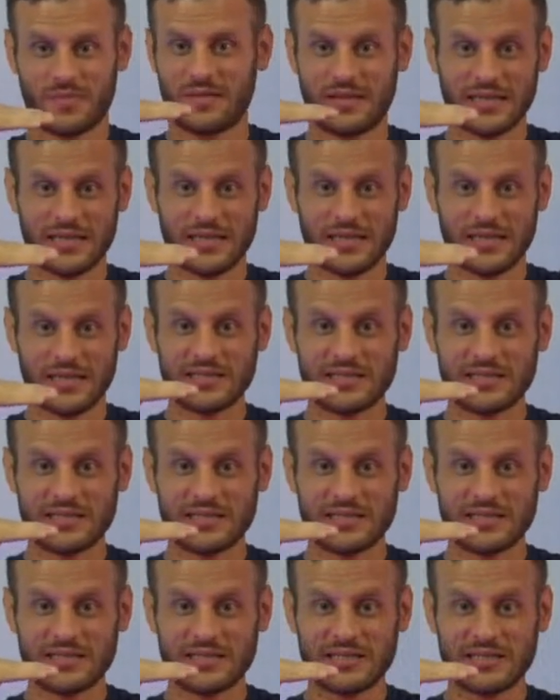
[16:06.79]
this doesn't
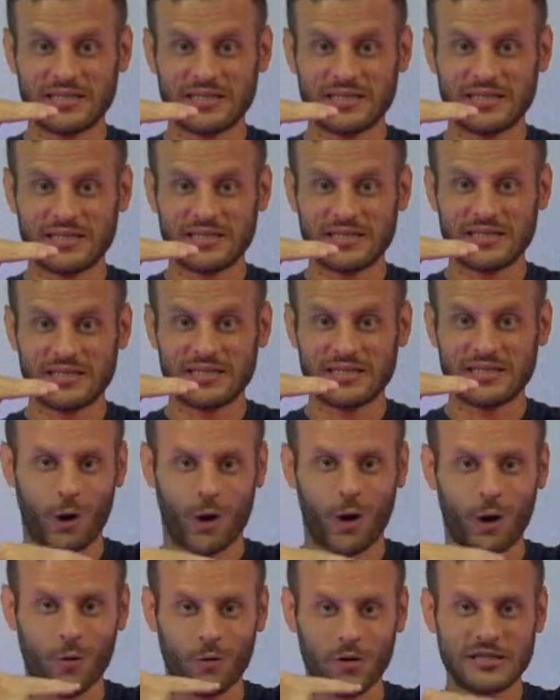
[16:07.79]
change. We are
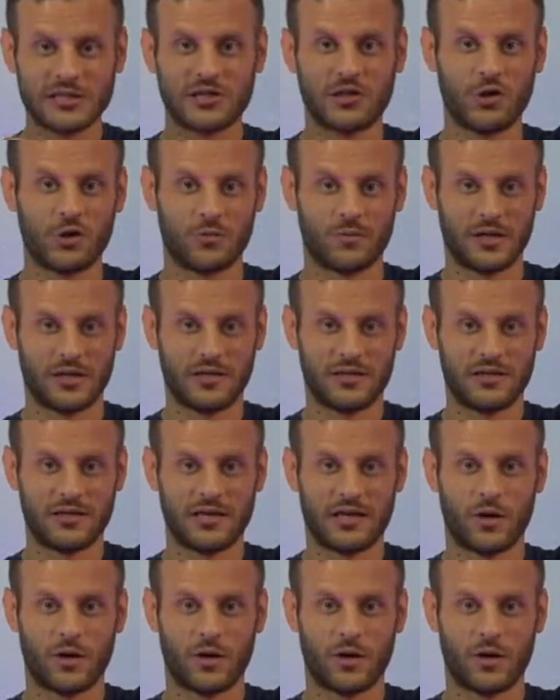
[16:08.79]
always human